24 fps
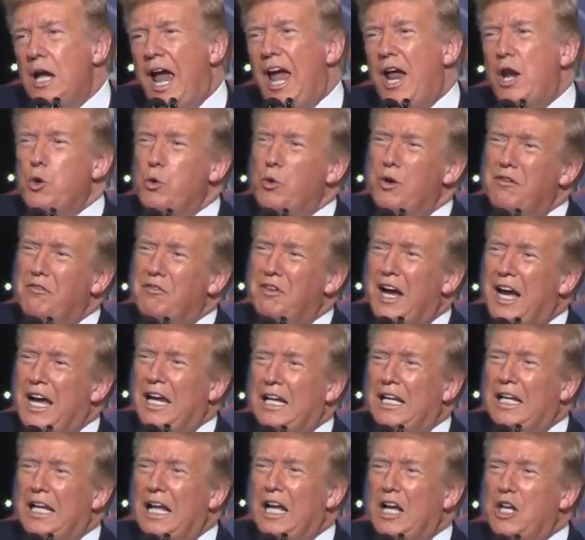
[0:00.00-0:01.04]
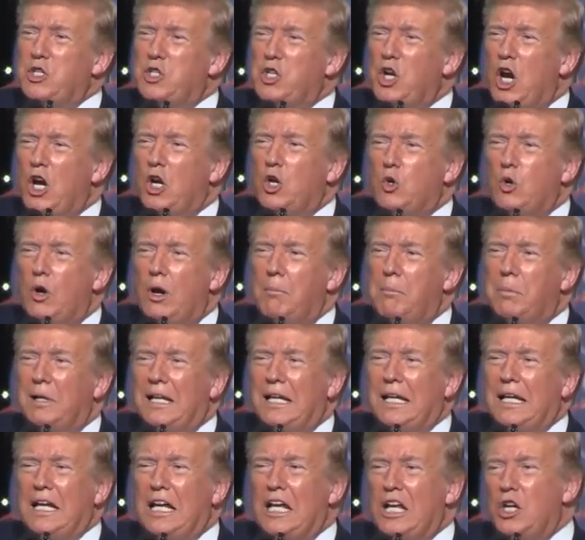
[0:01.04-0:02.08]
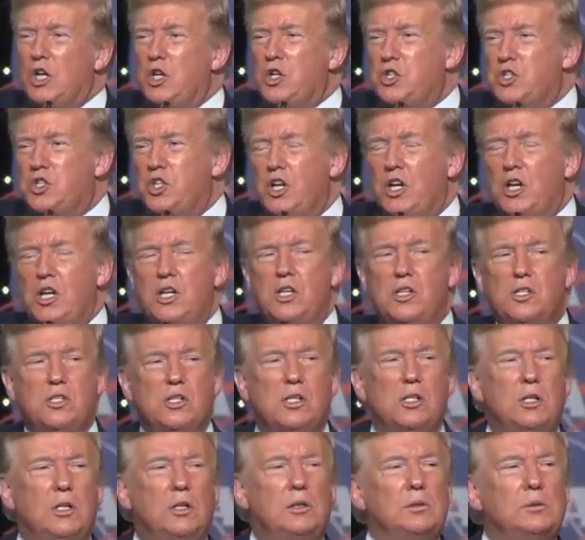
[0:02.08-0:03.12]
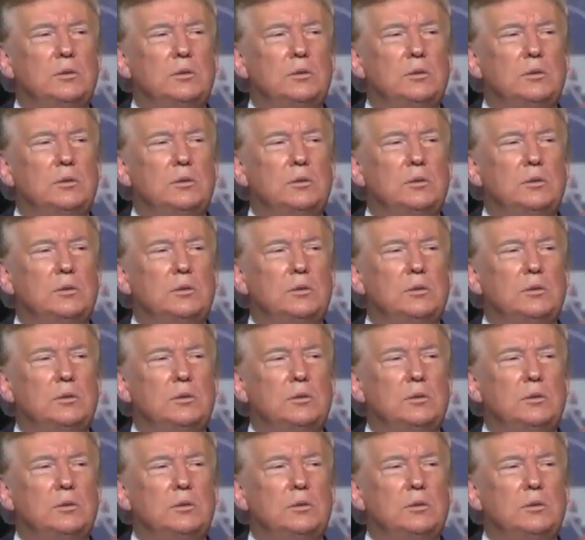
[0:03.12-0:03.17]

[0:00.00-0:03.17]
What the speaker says: and revitalize our crumbling inner cities.